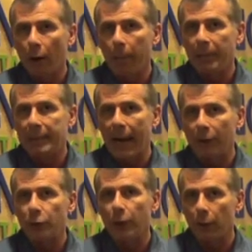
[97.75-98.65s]
our
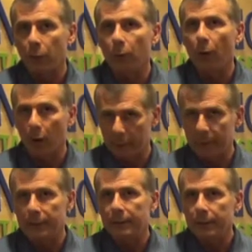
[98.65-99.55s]
pistachio
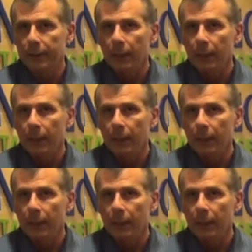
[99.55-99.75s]
harvest.